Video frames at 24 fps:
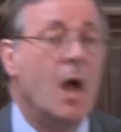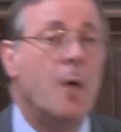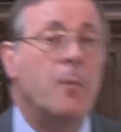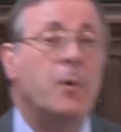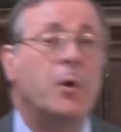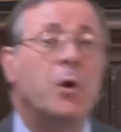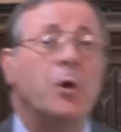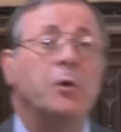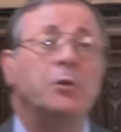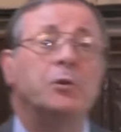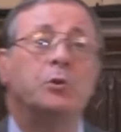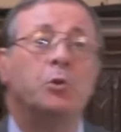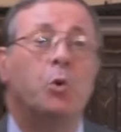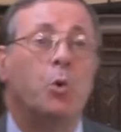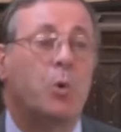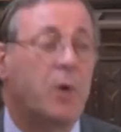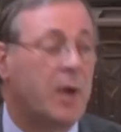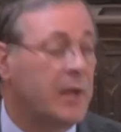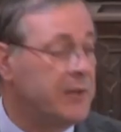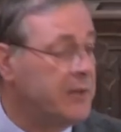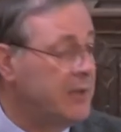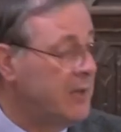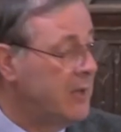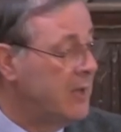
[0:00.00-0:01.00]
And we're going to
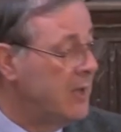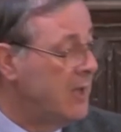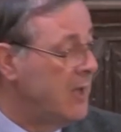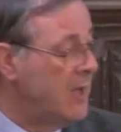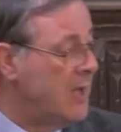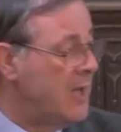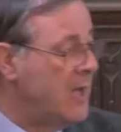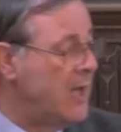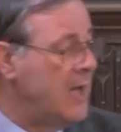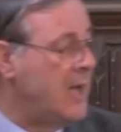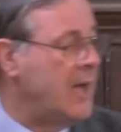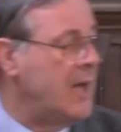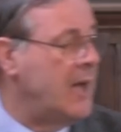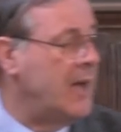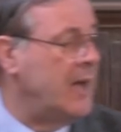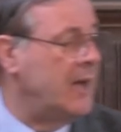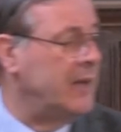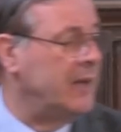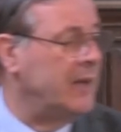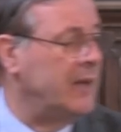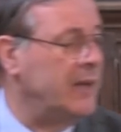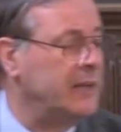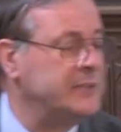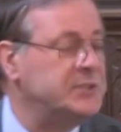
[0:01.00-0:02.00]
look at a,
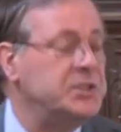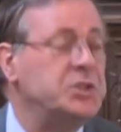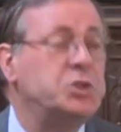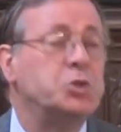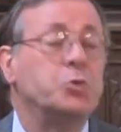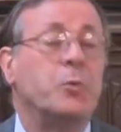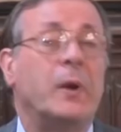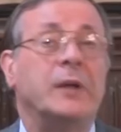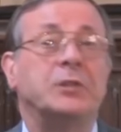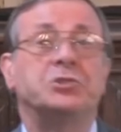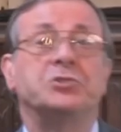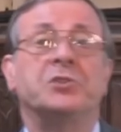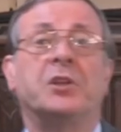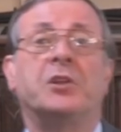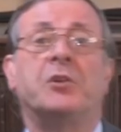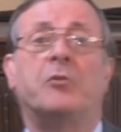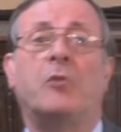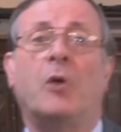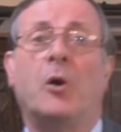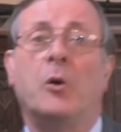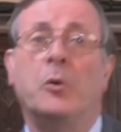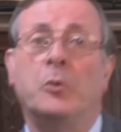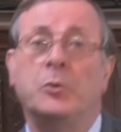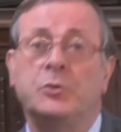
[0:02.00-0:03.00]
a, a situation that
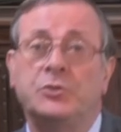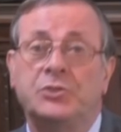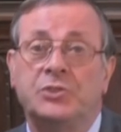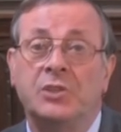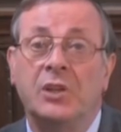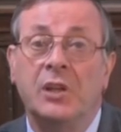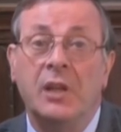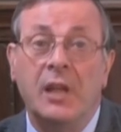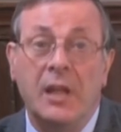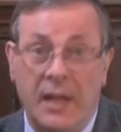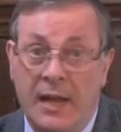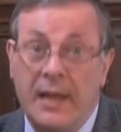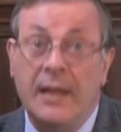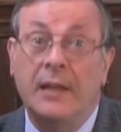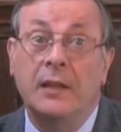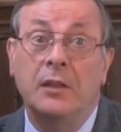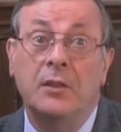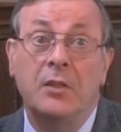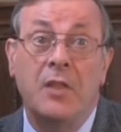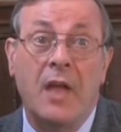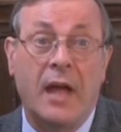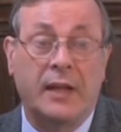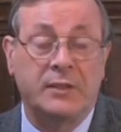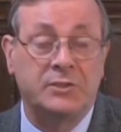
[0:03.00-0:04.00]
arose
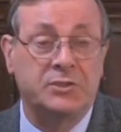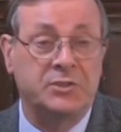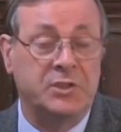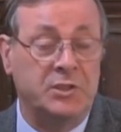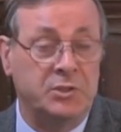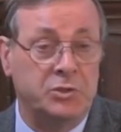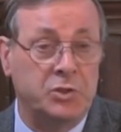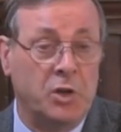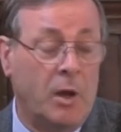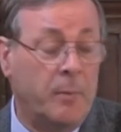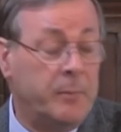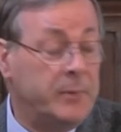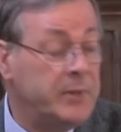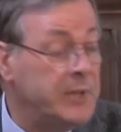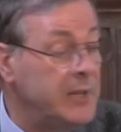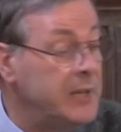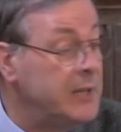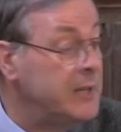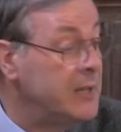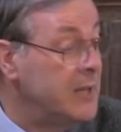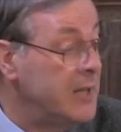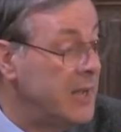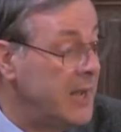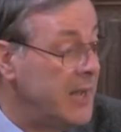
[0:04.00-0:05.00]
in Nazi
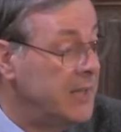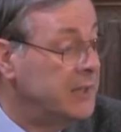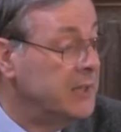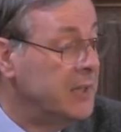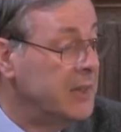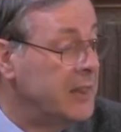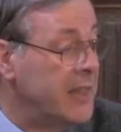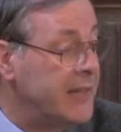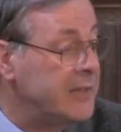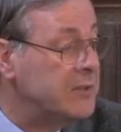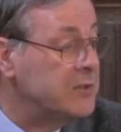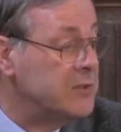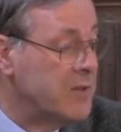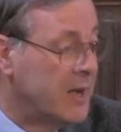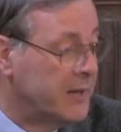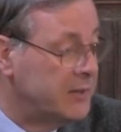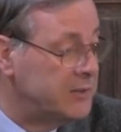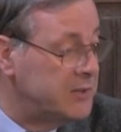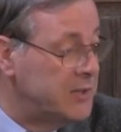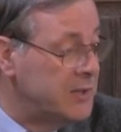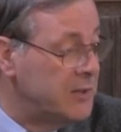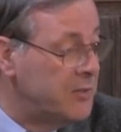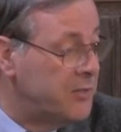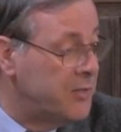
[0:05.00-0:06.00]
Germany in the late
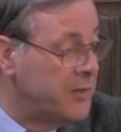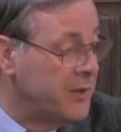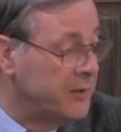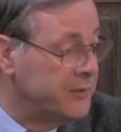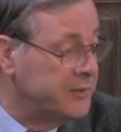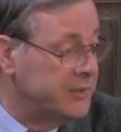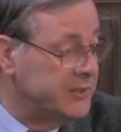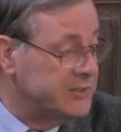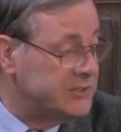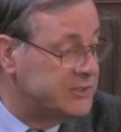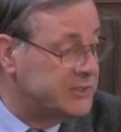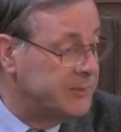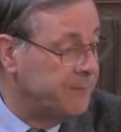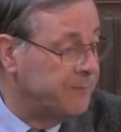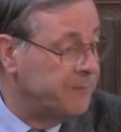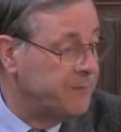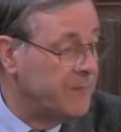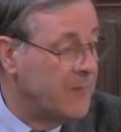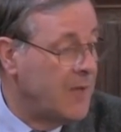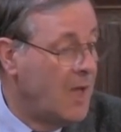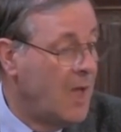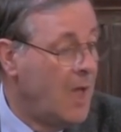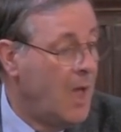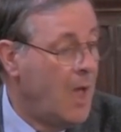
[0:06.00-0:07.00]
1930s.
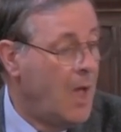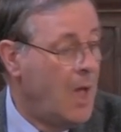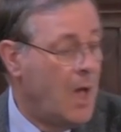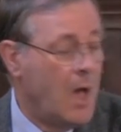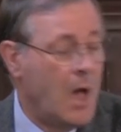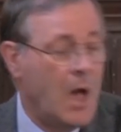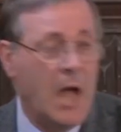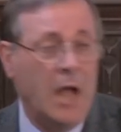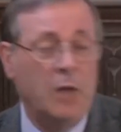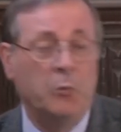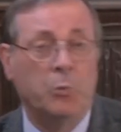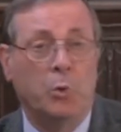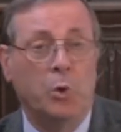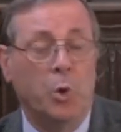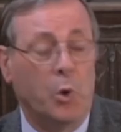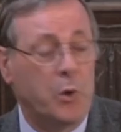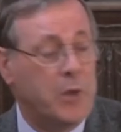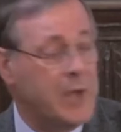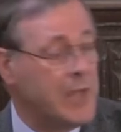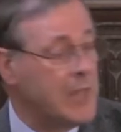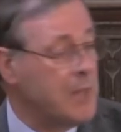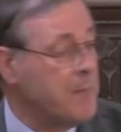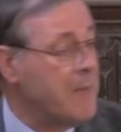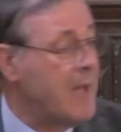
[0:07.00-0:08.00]
And we're
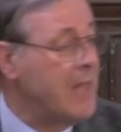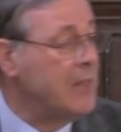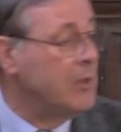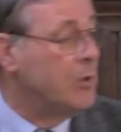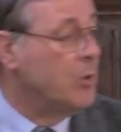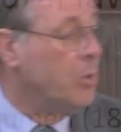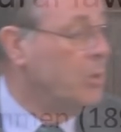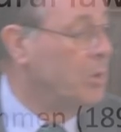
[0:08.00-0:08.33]
looking at a man